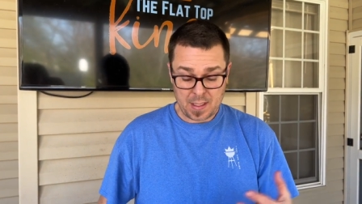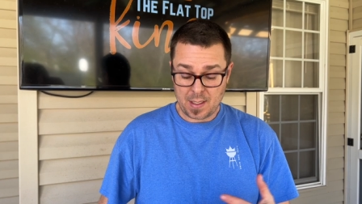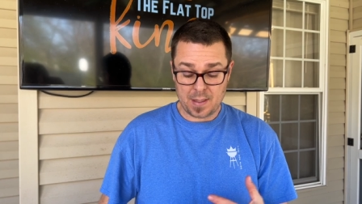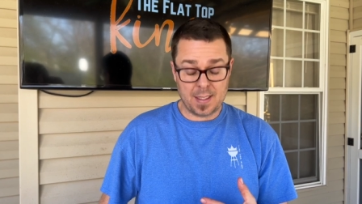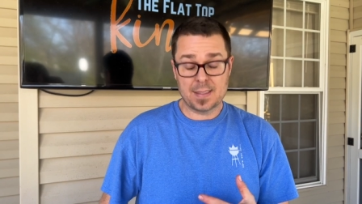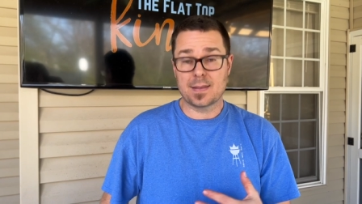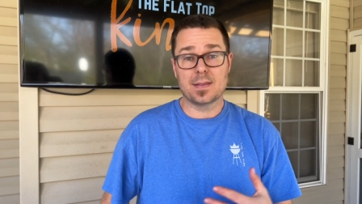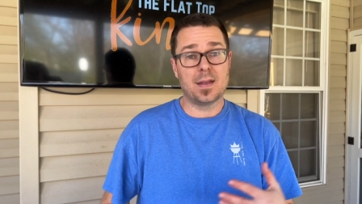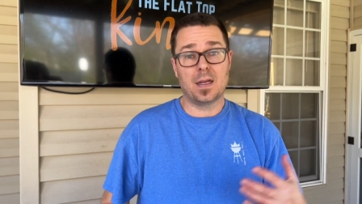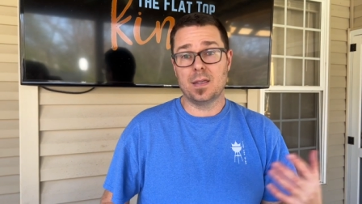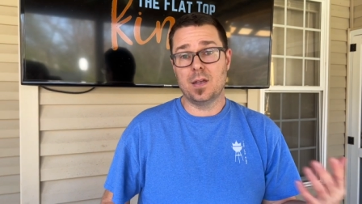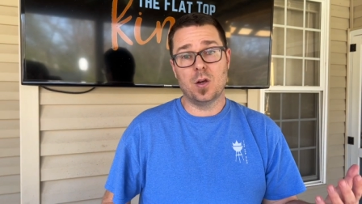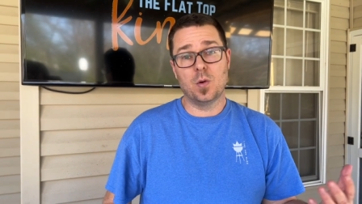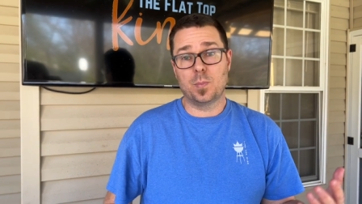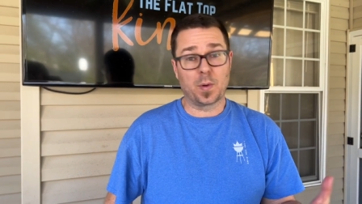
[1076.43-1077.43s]
This is not
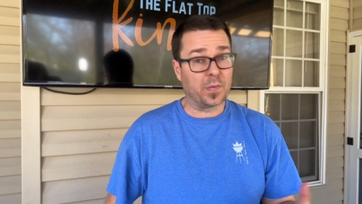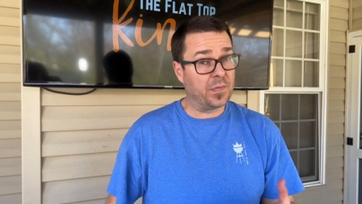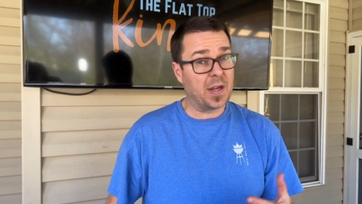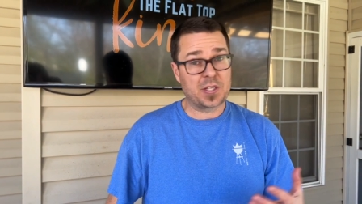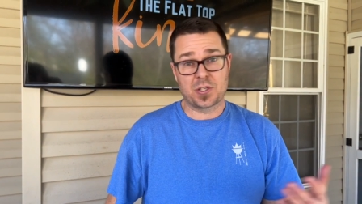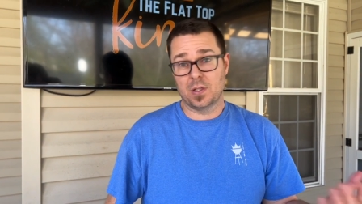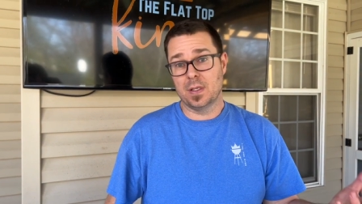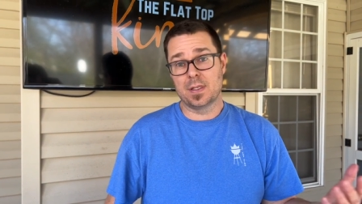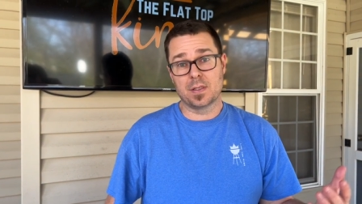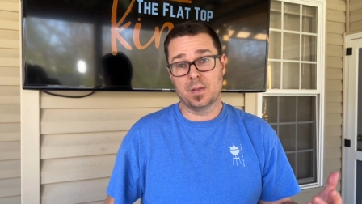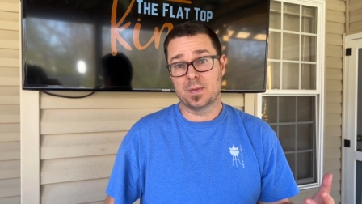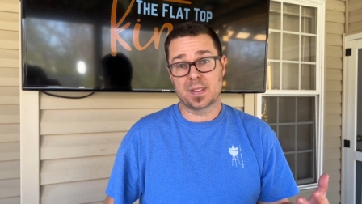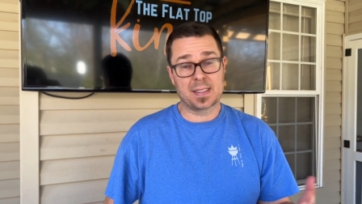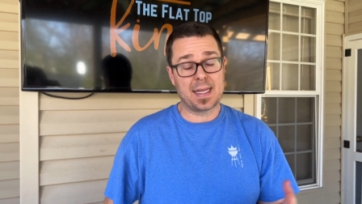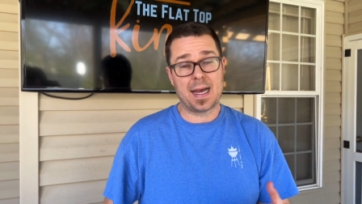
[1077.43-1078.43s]
no professionalism
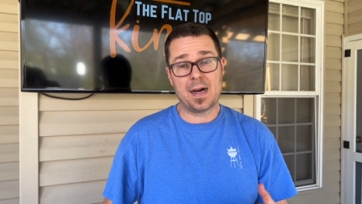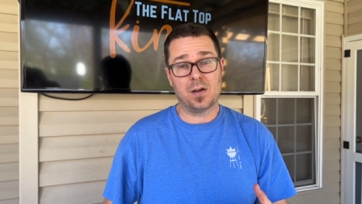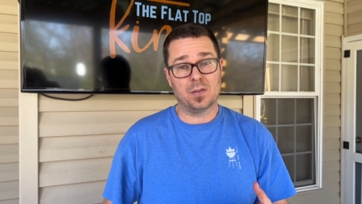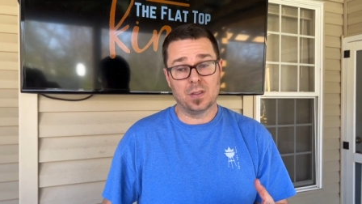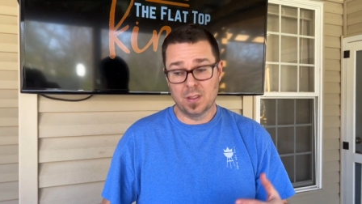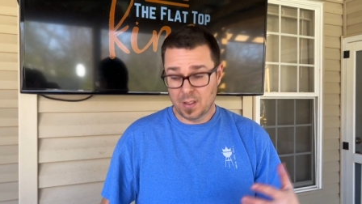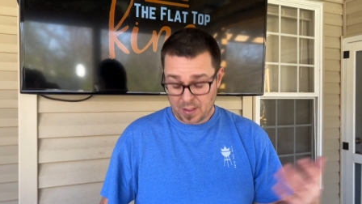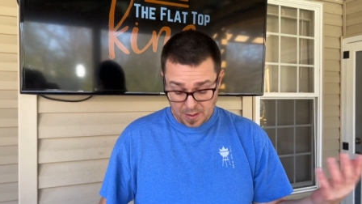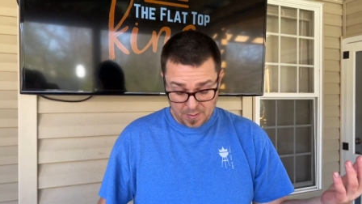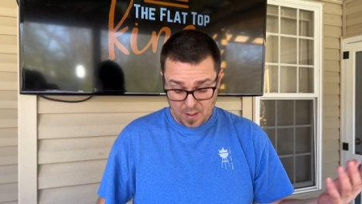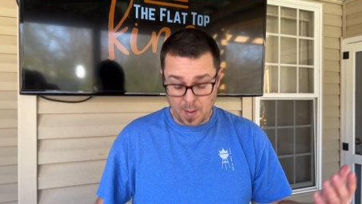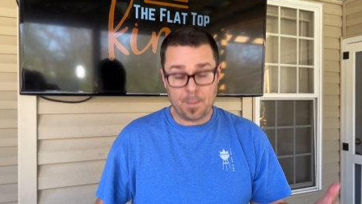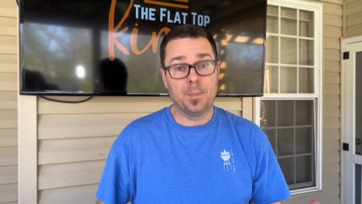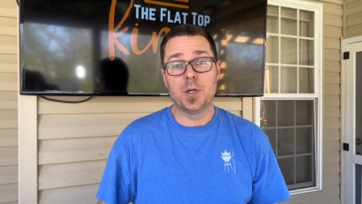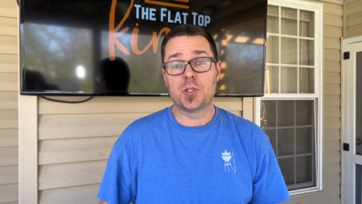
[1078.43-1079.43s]
style
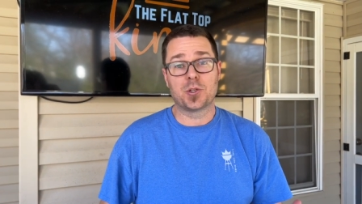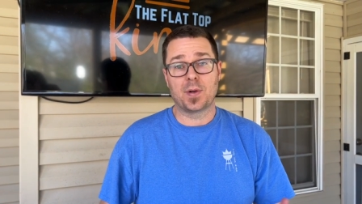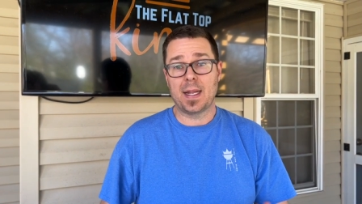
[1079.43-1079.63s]
butchery.